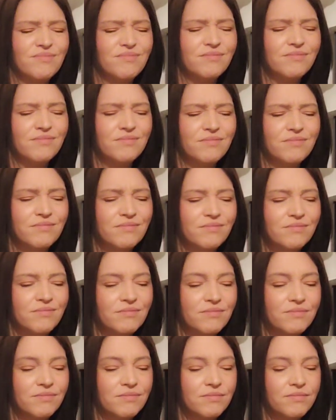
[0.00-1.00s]

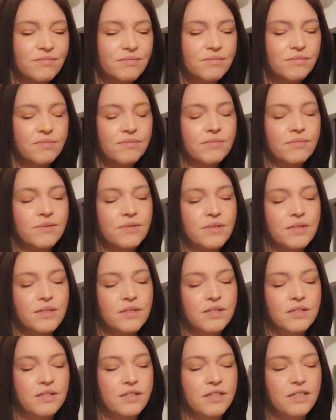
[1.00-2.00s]
And
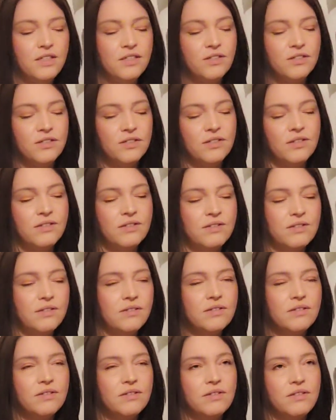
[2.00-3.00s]
here it's
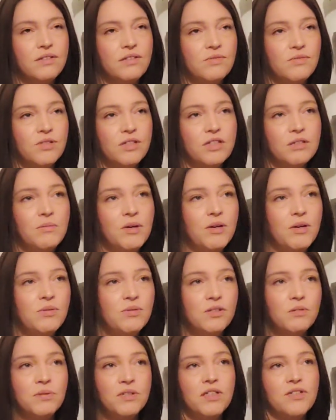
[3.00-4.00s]
really about
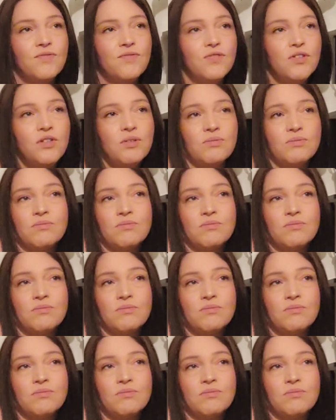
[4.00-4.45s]
what's best for you.